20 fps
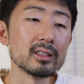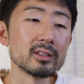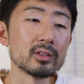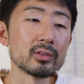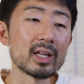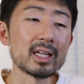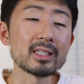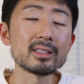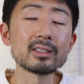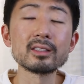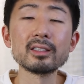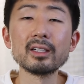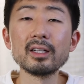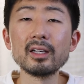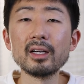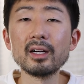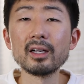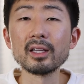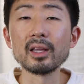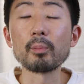And so that's
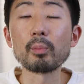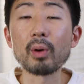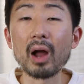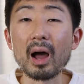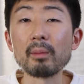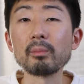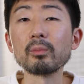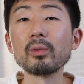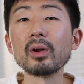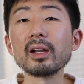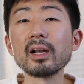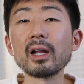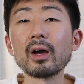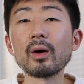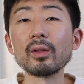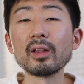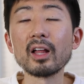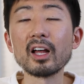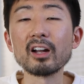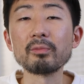the problem right
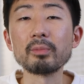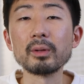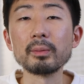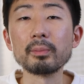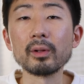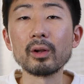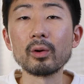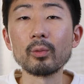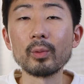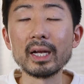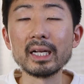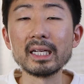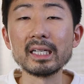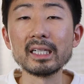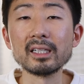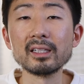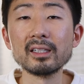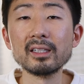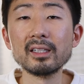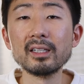now. A lot of people are
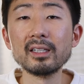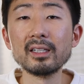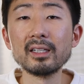waiting.